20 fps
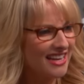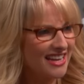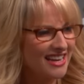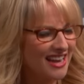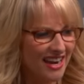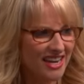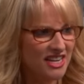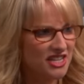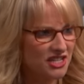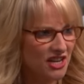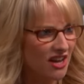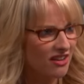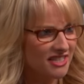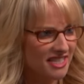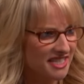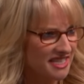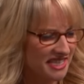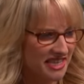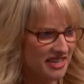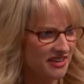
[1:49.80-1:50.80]
none of
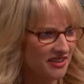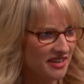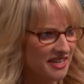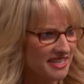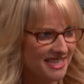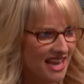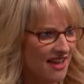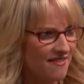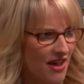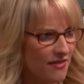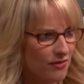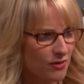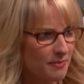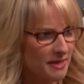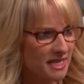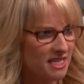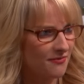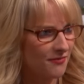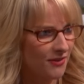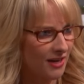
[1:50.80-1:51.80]
Sheldon's theories have ever
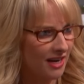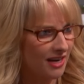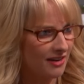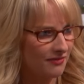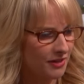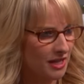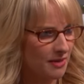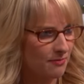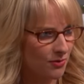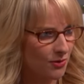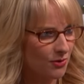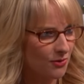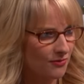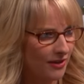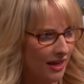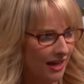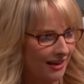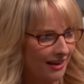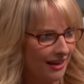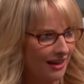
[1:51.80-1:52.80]
been definitively
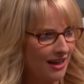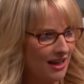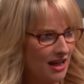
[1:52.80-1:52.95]
proven.